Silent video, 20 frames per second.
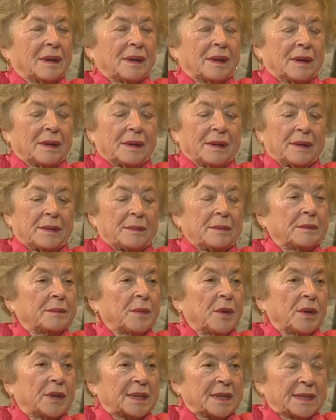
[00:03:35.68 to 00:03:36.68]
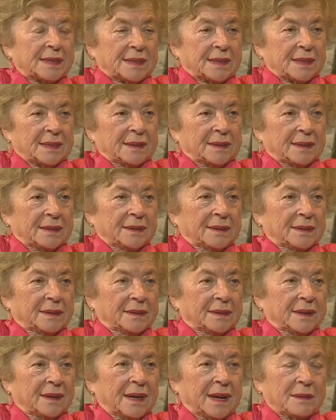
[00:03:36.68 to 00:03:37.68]
Uh, Morris
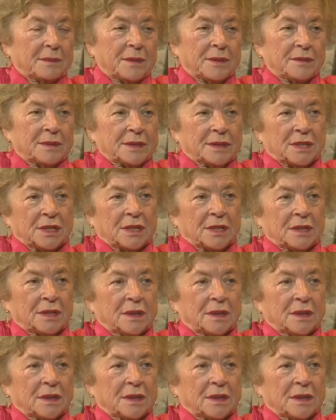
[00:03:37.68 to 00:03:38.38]
Lebovich.